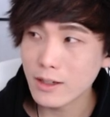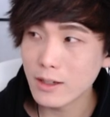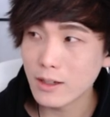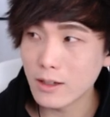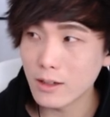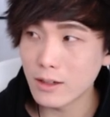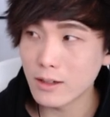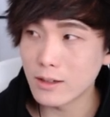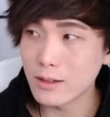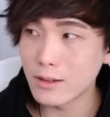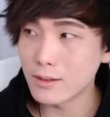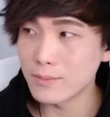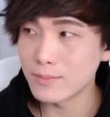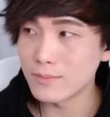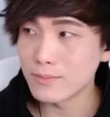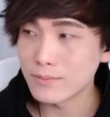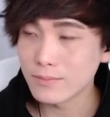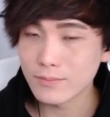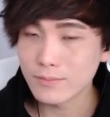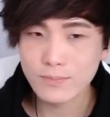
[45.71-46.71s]
Um,
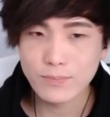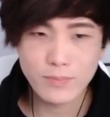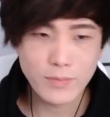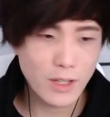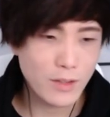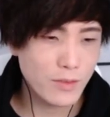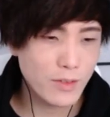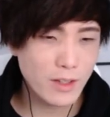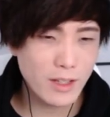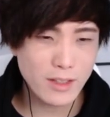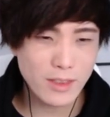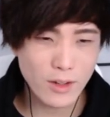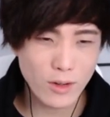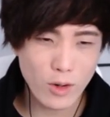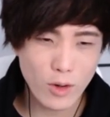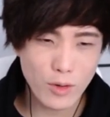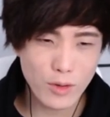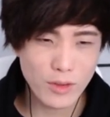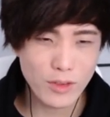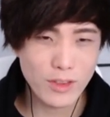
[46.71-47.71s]
I feel like there
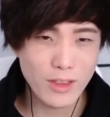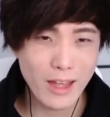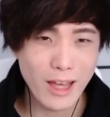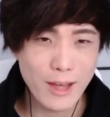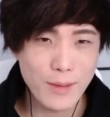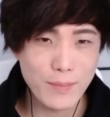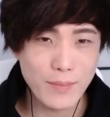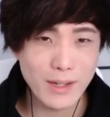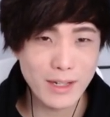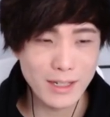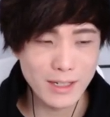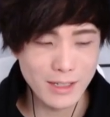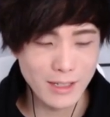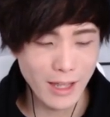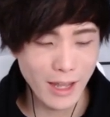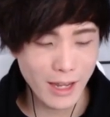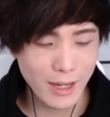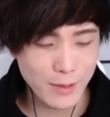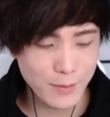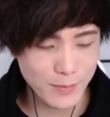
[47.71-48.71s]
aren't that many
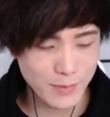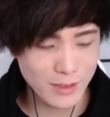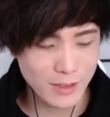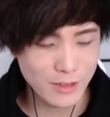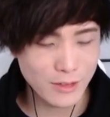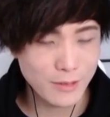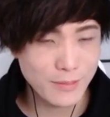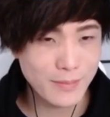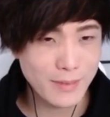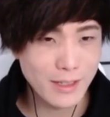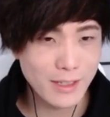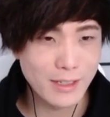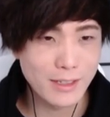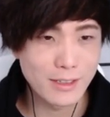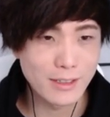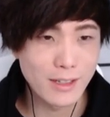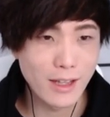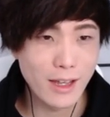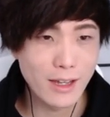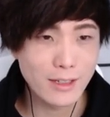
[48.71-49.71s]
games these
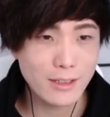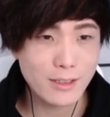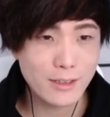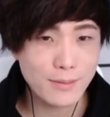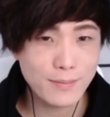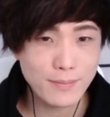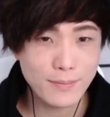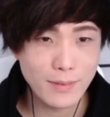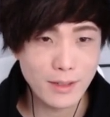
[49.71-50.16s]
days.